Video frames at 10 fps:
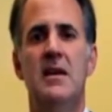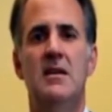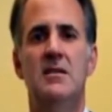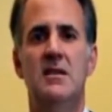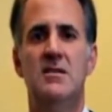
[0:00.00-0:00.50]

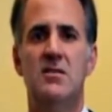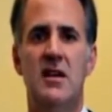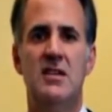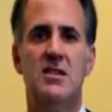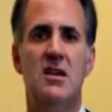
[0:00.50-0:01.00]
And so
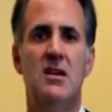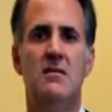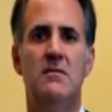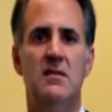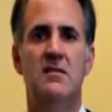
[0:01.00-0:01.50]
that's
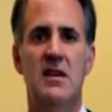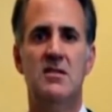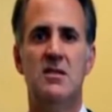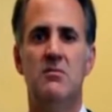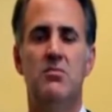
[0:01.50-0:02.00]

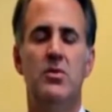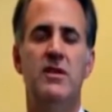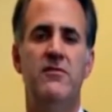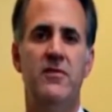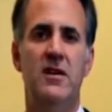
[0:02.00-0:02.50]
a
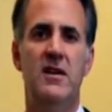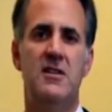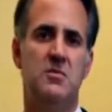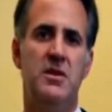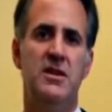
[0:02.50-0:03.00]
brief
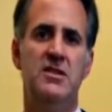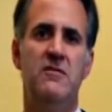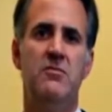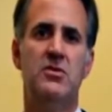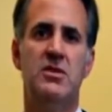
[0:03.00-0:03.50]

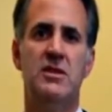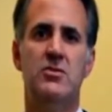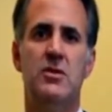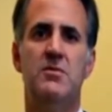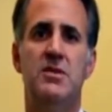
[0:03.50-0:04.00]
explanation of personal
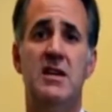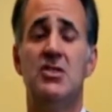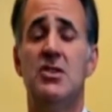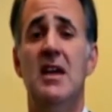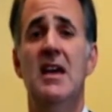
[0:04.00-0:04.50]
injury
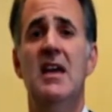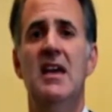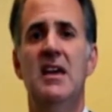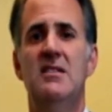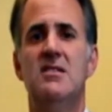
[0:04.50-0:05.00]
protection.
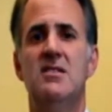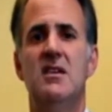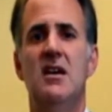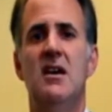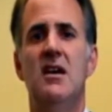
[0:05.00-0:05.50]

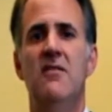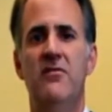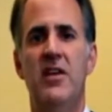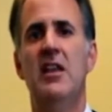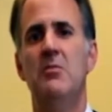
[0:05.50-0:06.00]
It's
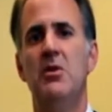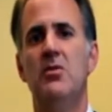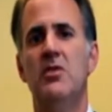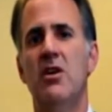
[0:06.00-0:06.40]
available